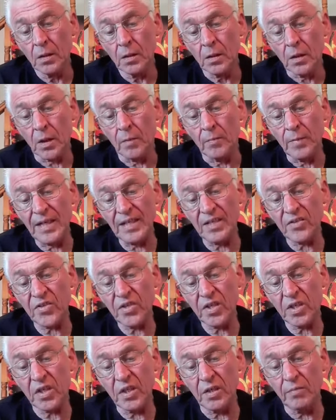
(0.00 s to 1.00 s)
A
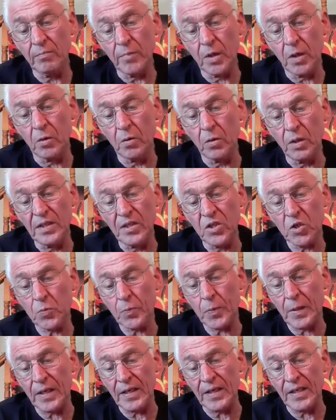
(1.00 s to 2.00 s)
Mexican
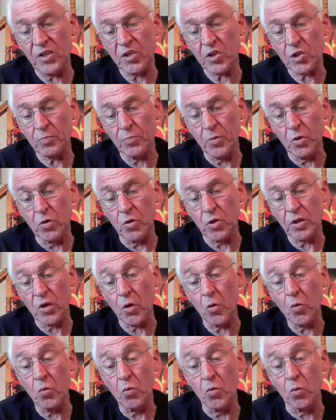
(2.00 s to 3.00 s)
mole-inspired smoke,
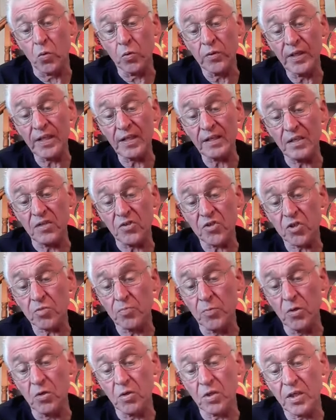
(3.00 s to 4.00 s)
ooh, nice,
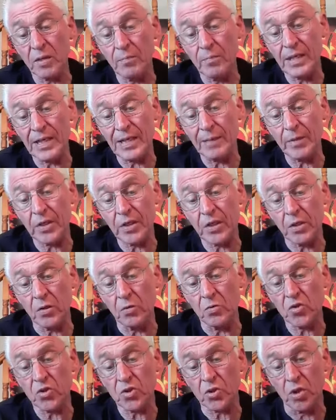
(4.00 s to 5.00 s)
smoky barbecue
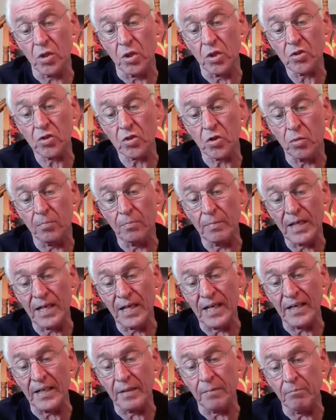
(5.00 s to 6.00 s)
sauce
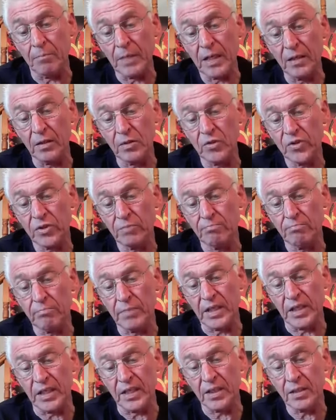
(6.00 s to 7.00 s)
combining Belgian
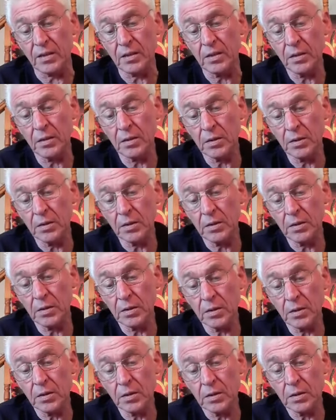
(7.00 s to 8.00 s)
beer,
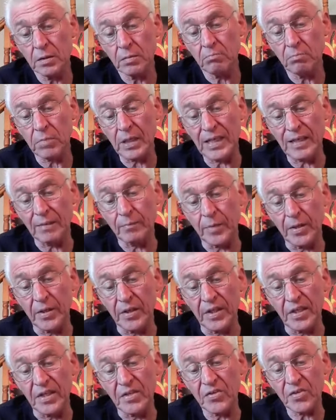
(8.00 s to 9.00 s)

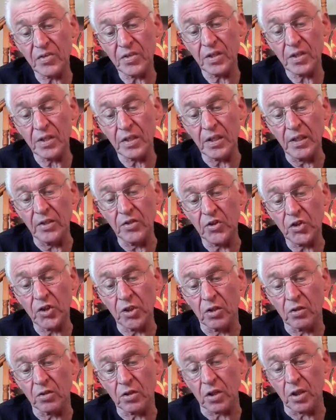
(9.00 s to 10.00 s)
blackberries and
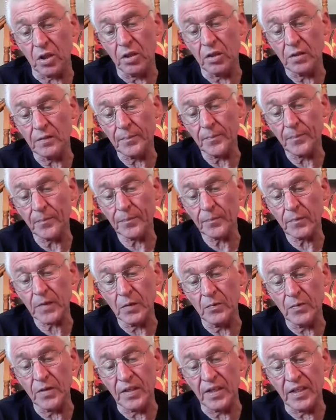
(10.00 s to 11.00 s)
chocolate
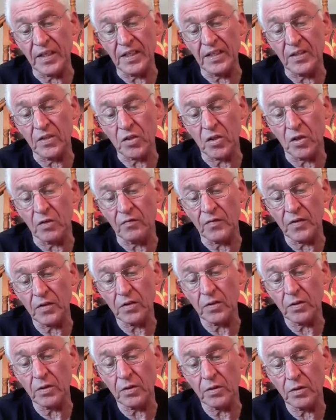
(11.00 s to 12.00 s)
with the heat of
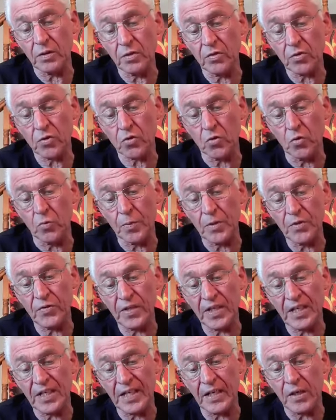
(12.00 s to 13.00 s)
super
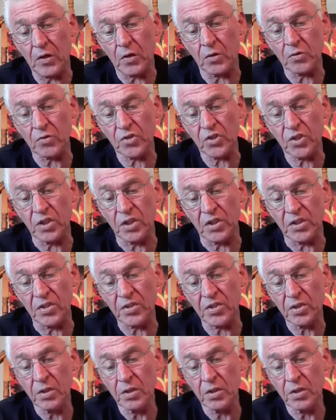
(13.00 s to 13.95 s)
dry hot chilies.